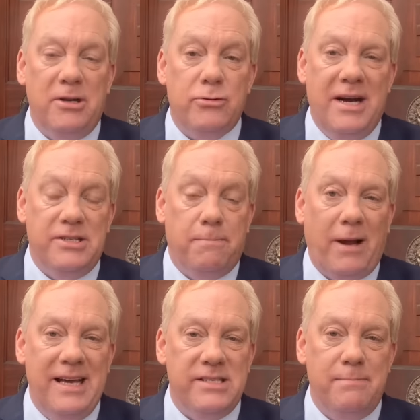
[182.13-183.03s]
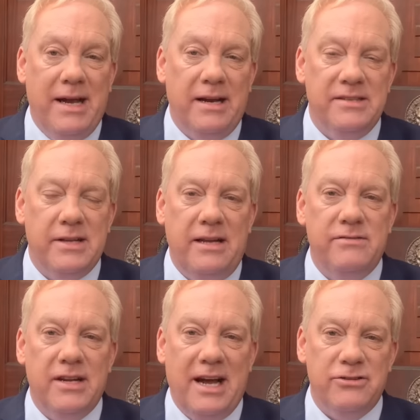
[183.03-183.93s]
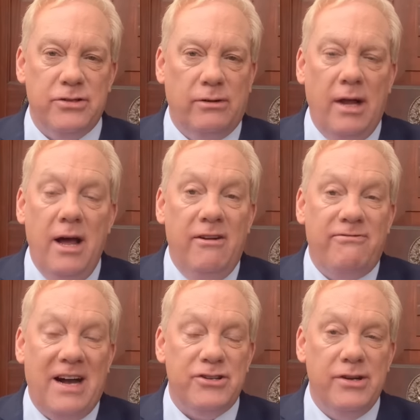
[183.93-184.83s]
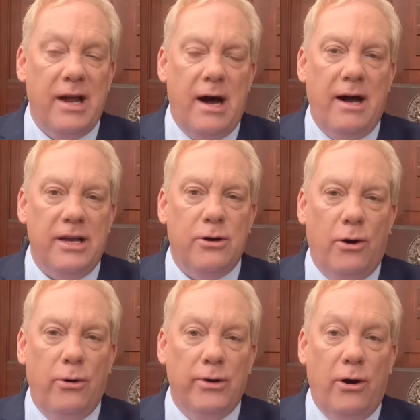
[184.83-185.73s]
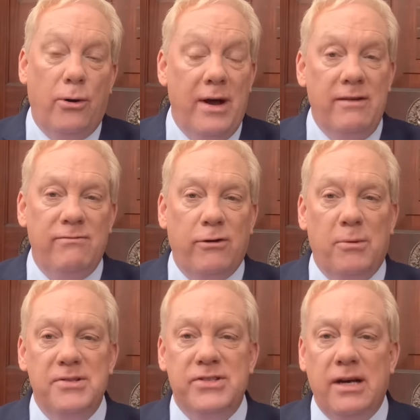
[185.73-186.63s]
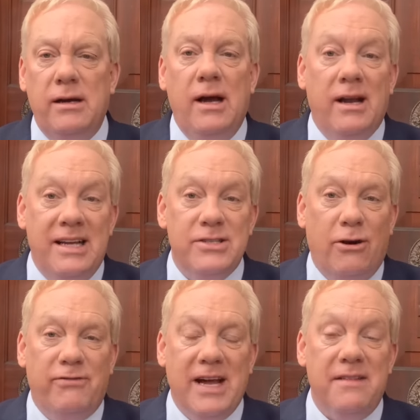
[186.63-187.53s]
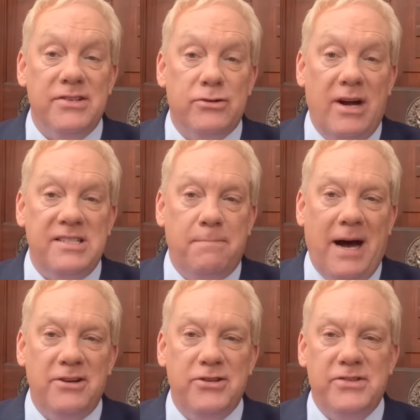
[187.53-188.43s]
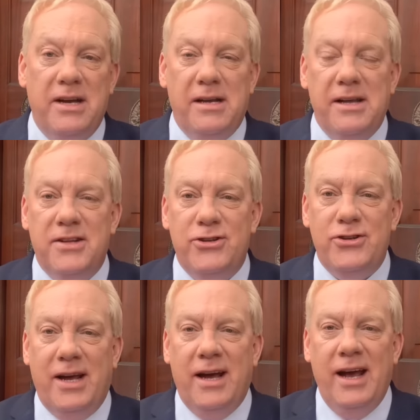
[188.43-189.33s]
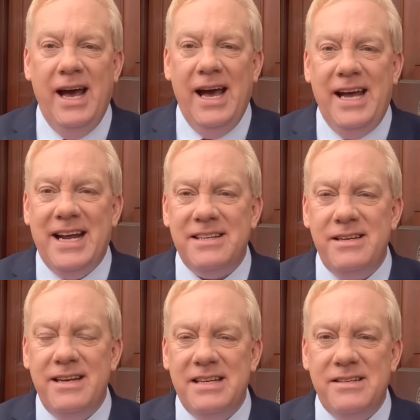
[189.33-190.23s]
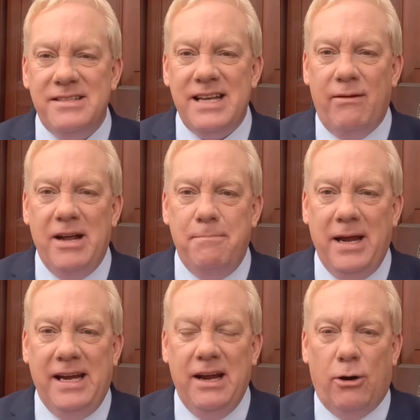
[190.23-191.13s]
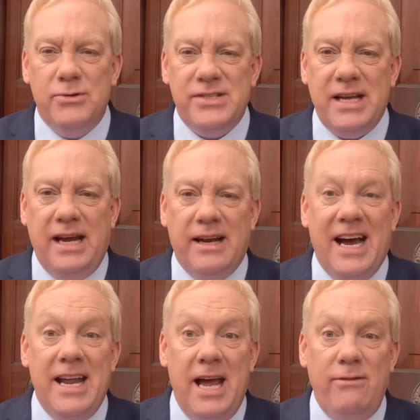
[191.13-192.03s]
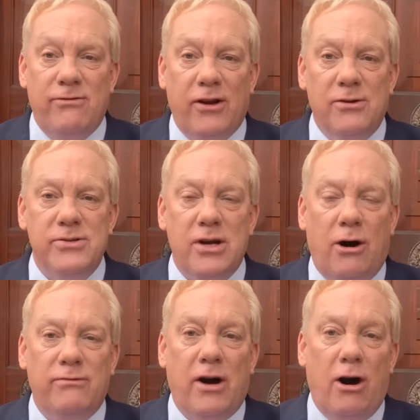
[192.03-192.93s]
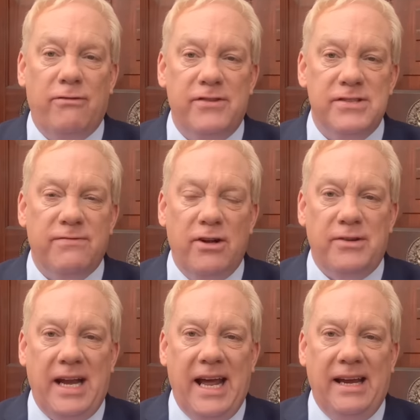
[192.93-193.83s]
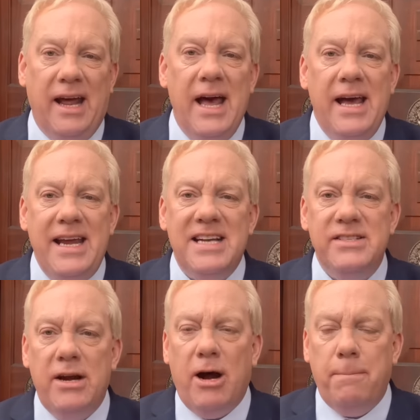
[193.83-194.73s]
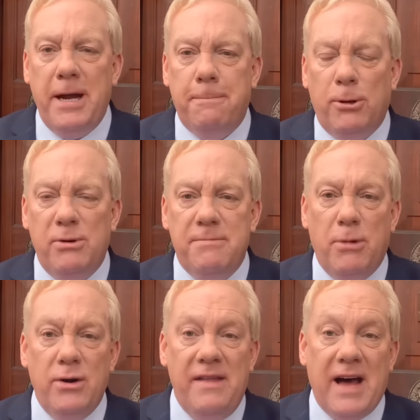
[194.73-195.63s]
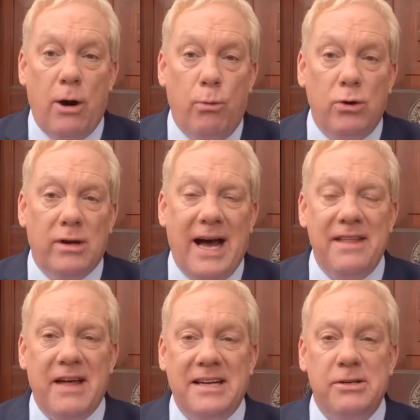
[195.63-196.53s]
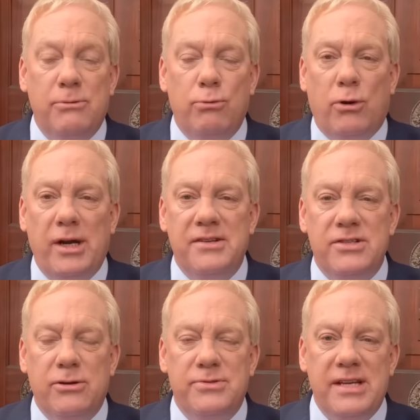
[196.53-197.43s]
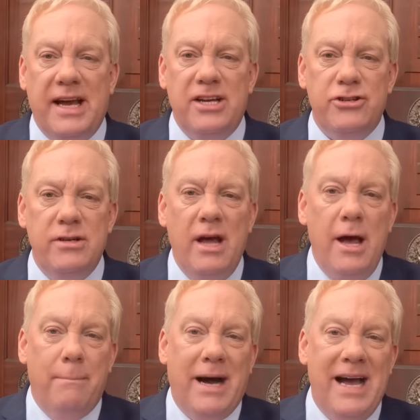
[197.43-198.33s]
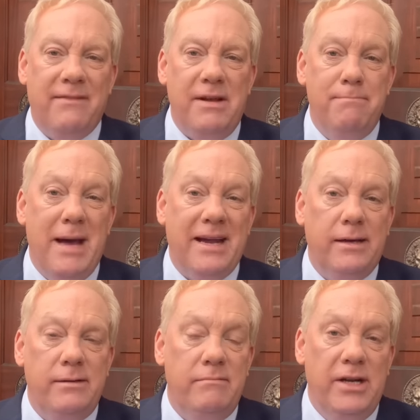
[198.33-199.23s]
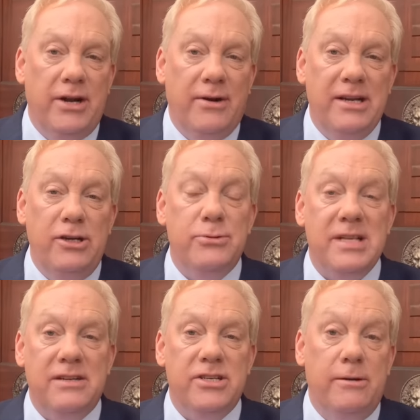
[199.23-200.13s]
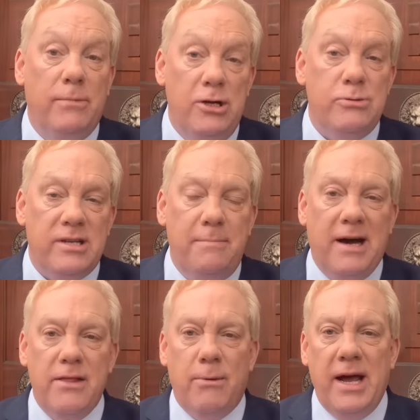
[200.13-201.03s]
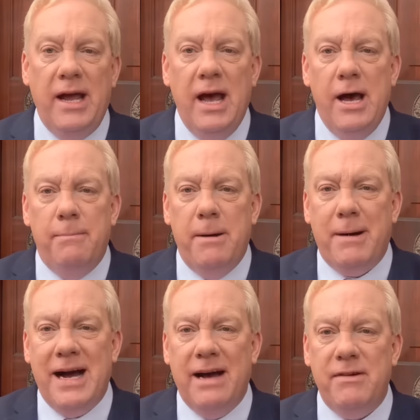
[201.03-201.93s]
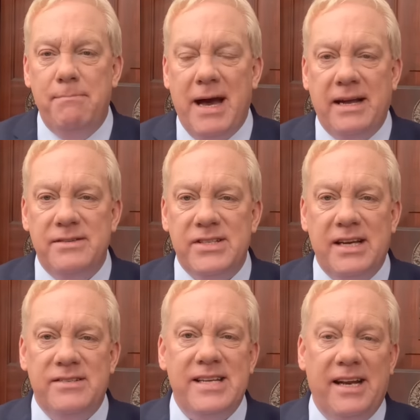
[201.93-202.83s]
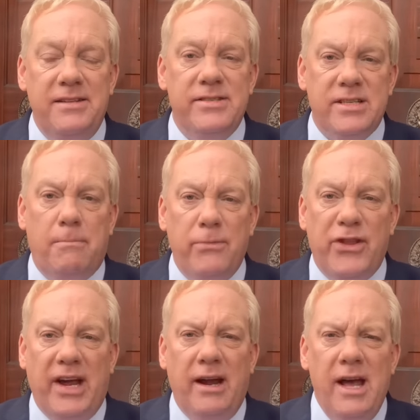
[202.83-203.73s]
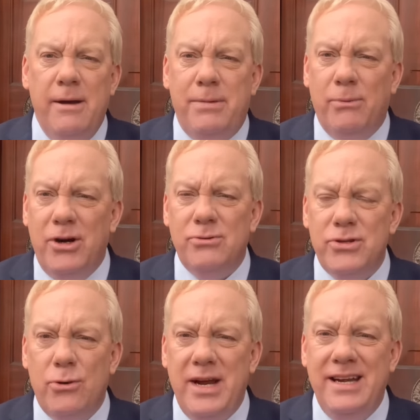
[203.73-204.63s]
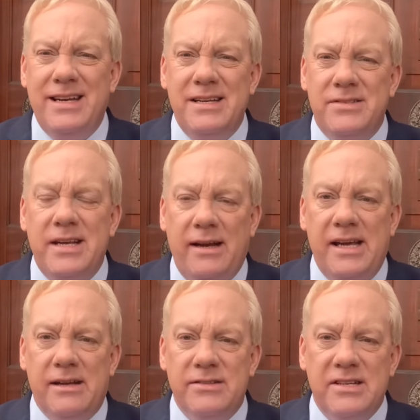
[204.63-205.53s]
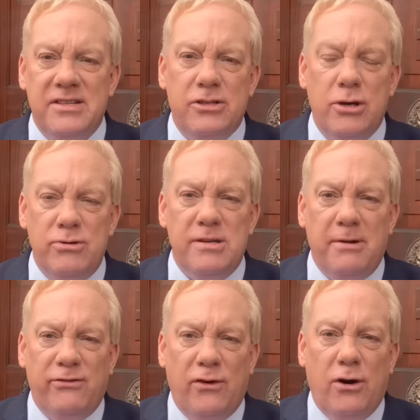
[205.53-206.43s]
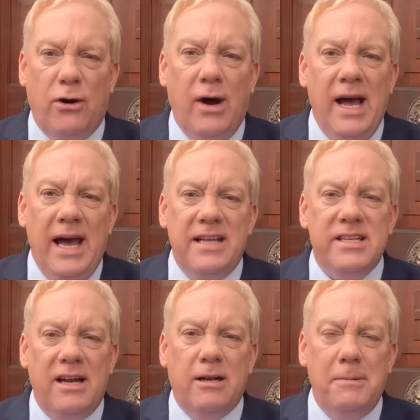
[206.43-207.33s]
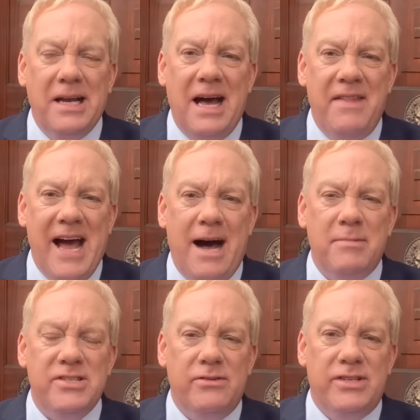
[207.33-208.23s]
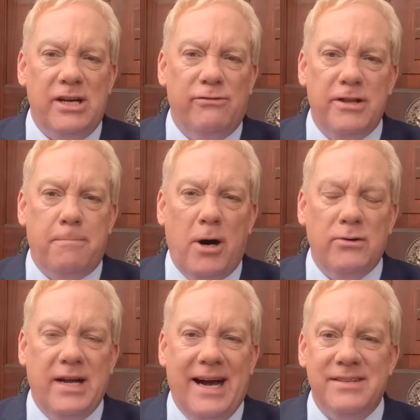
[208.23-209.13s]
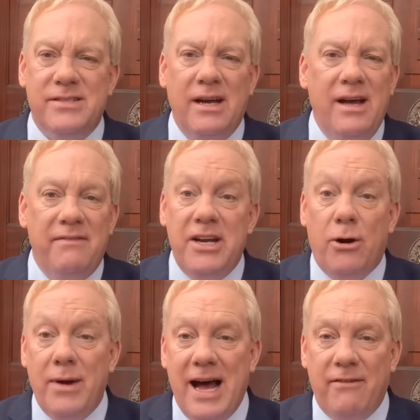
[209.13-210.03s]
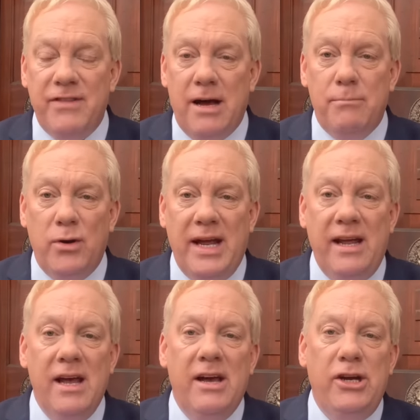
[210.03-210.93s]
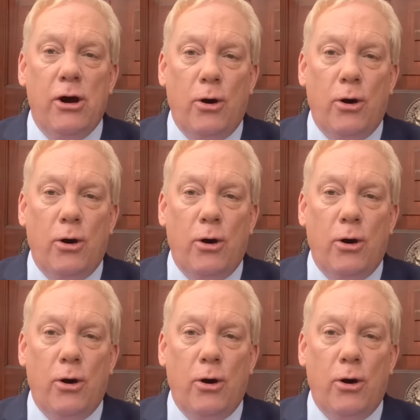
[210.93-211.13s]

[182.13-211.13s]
be trying to place Meghan as an international fashion icon or influencer, let's not forget the stress patches earlier this year, it hasn't necessarily been or seen an influx of offers flooding in. Yes, there are people with money that would like that a royal association by having Meghan, you know, and I use that term loosely, by the way, but by having Meghan, say, selling something. But we're not talking gazillions, as I told you before. It's a little bit like the Amazon deal for the podcast. They don't have that money. You're